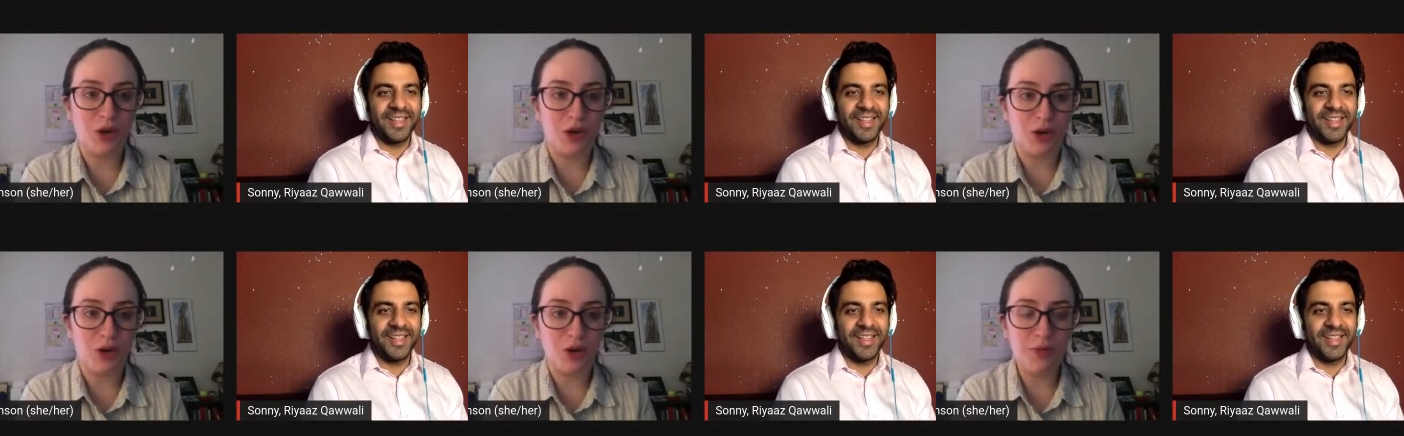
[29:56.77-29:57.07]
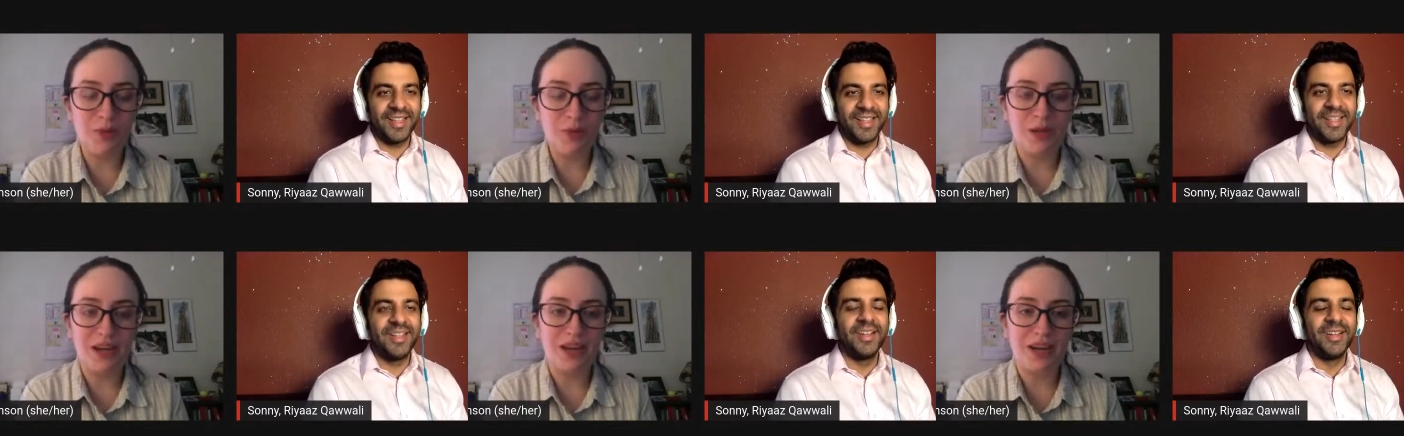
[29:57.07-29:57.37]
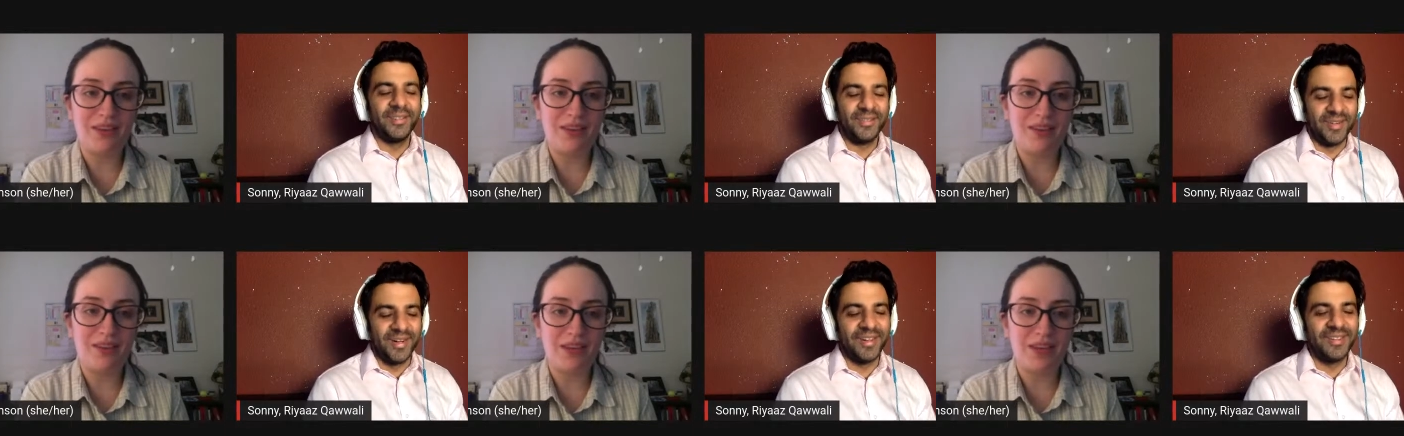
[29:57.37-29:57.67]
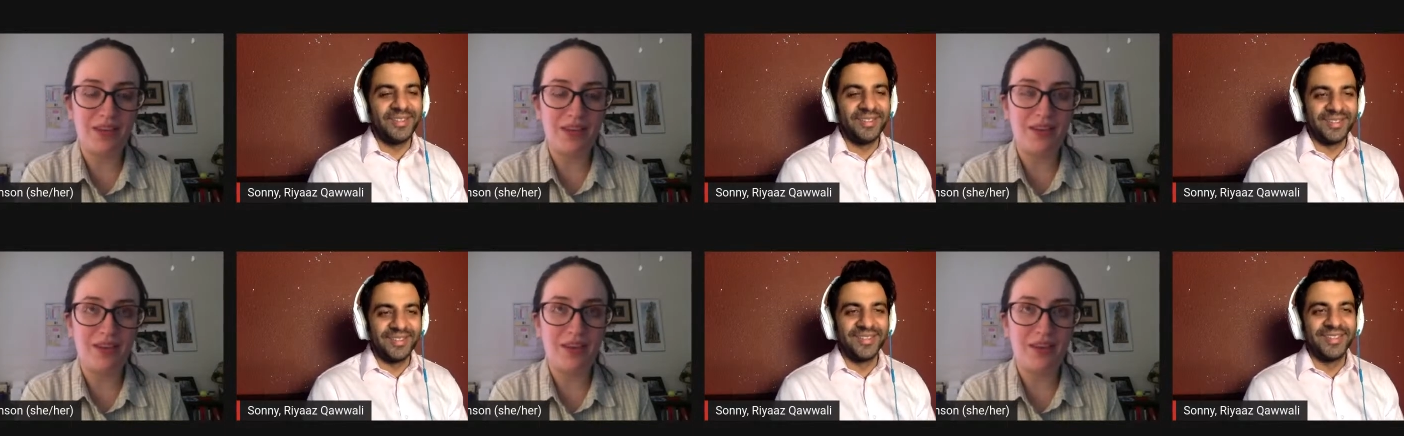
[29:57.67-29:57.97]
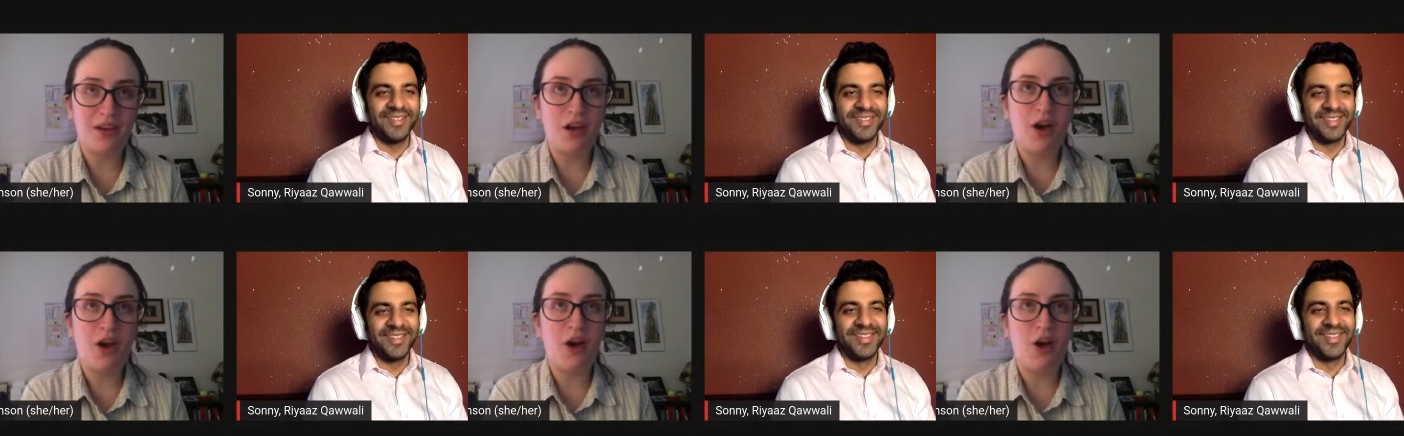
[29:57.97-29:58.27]
Speaker 1: all but i think
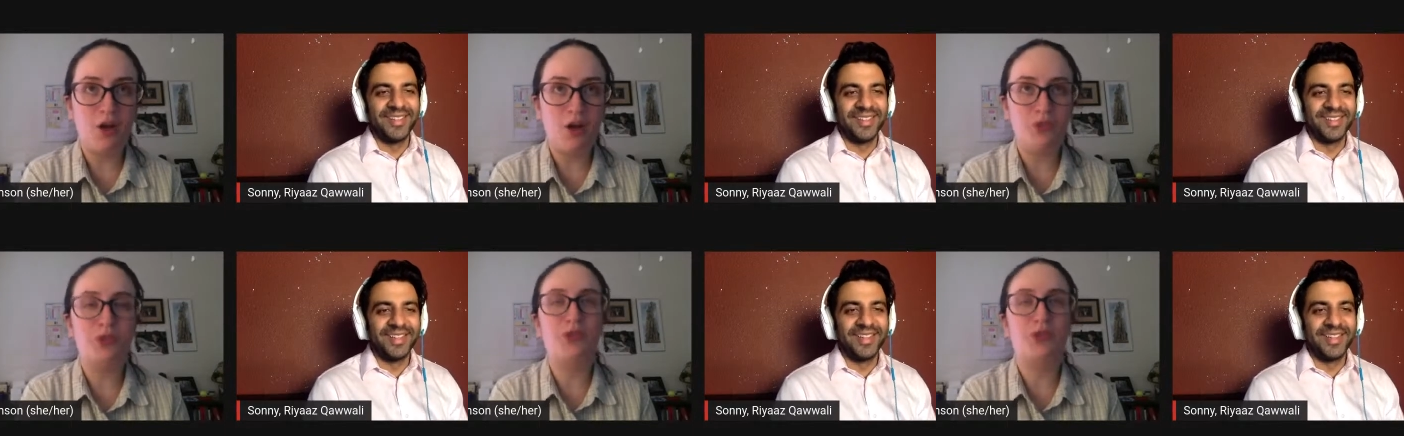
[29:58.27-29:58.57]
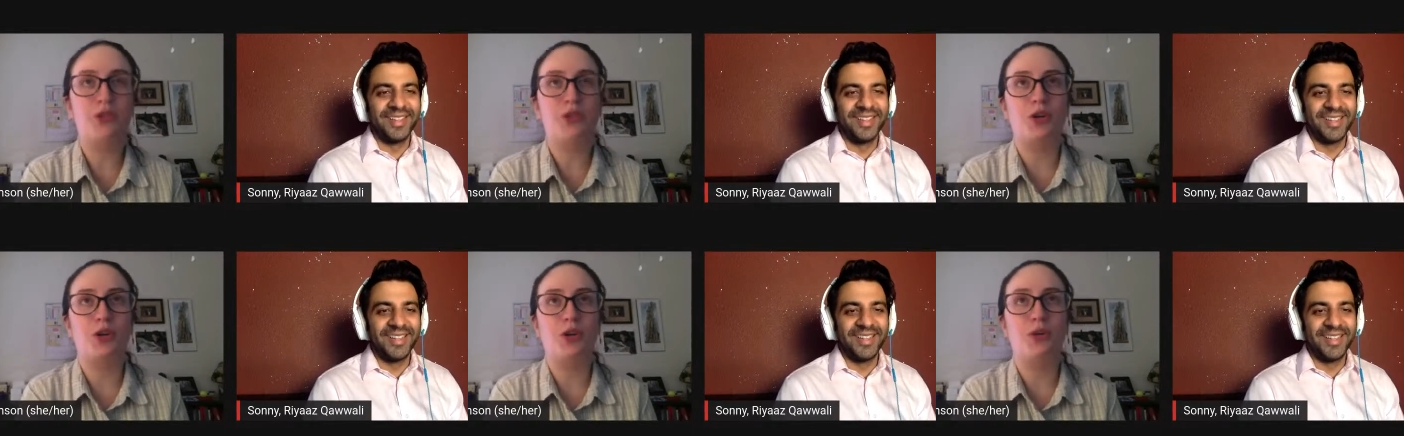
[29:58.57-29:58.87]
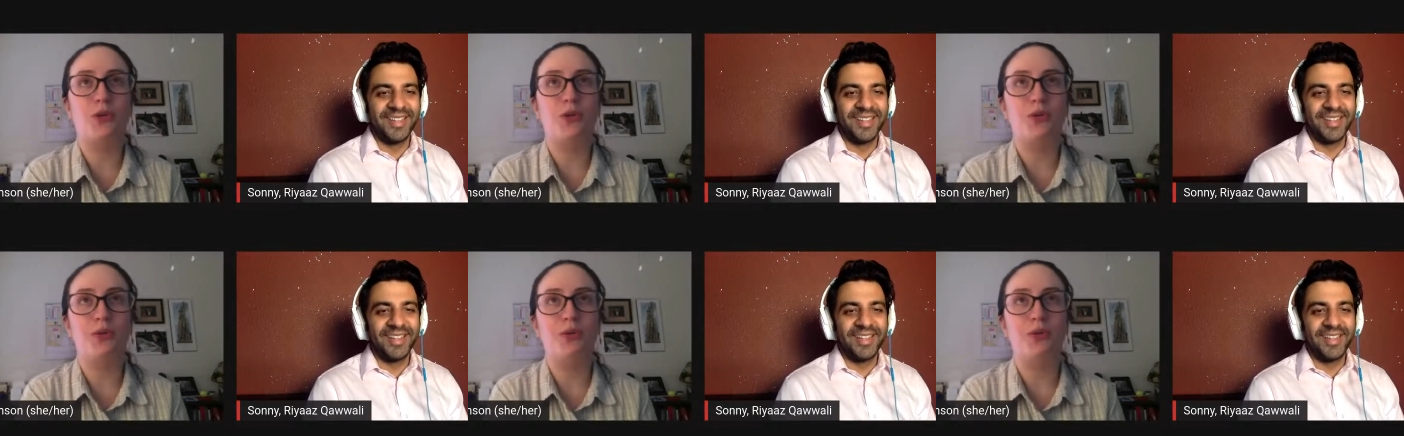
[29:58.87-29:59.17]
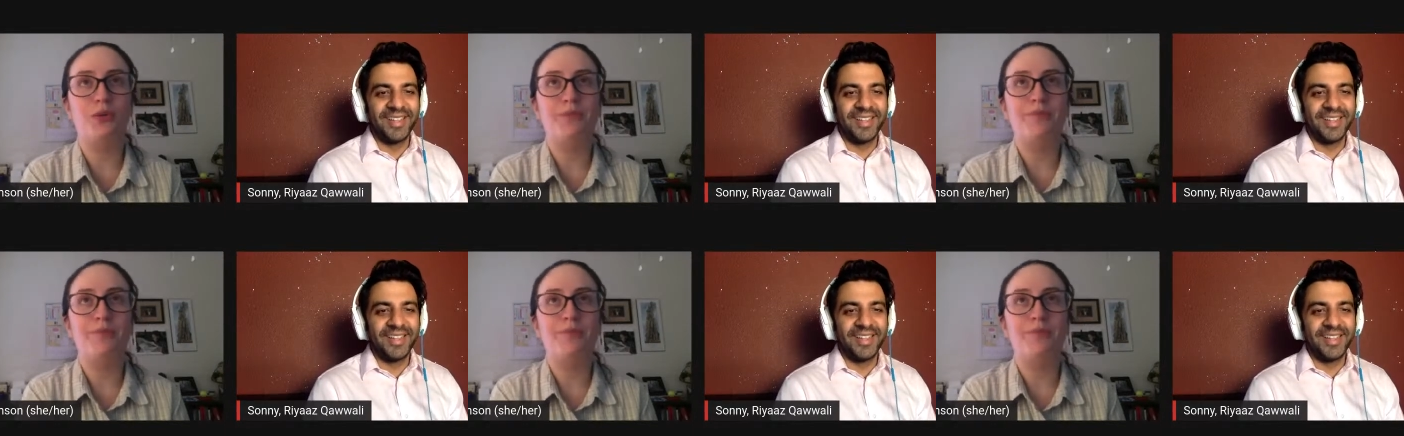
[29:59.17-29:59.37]
also